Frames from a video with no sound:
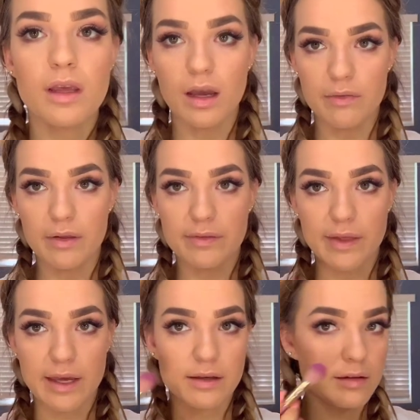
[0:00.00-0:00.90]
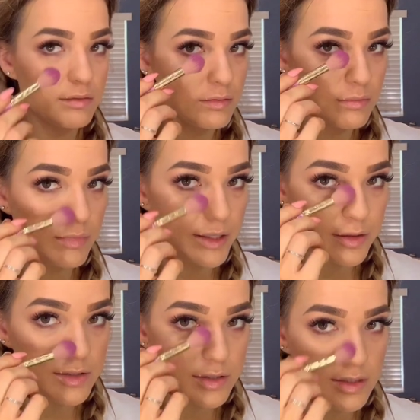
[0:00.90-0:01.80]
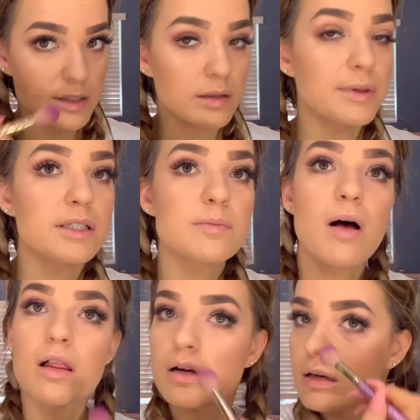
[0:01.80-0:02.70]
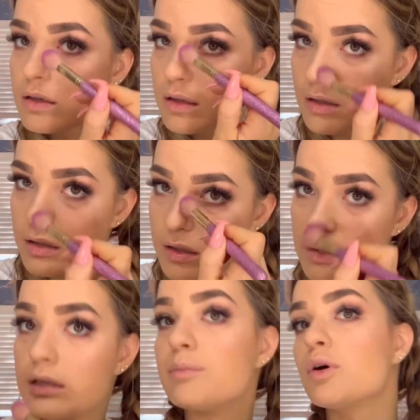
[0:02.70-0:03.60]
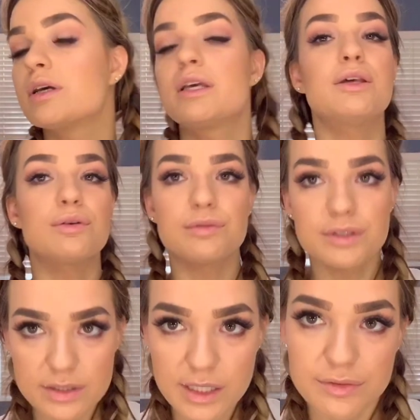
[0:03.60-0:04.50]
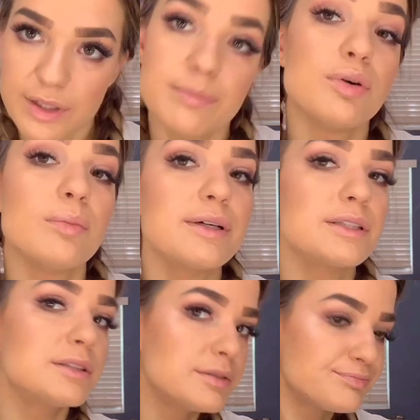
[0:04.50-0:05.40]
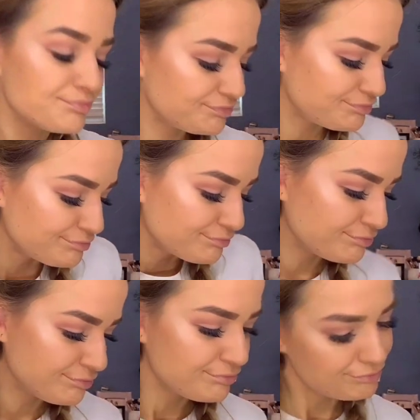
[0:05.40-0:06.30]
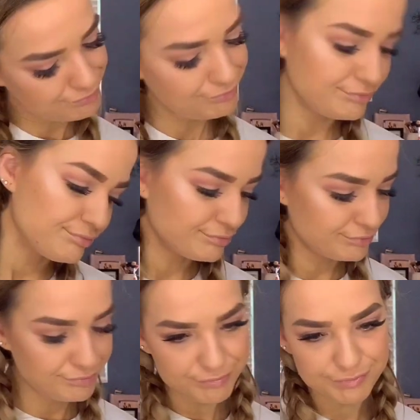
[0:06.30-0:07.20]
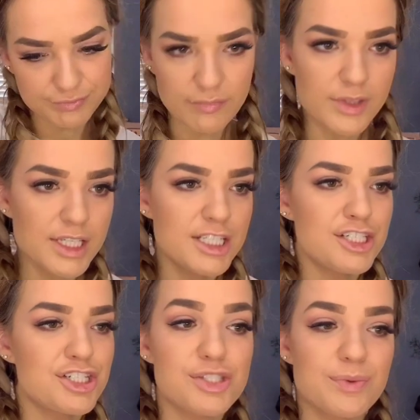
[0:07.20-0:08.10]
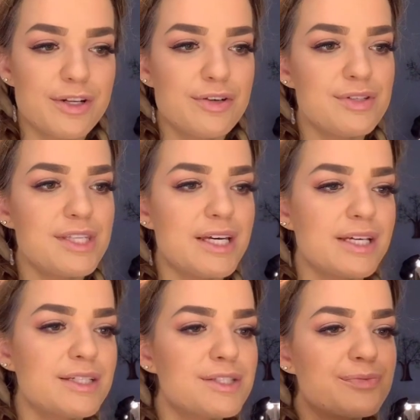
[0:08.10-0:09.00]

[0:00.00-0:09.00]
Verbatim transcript: And then like my nose looks a little bit smaller and more cute instead of like bulbous. Ooh, ooh. Just one of those things.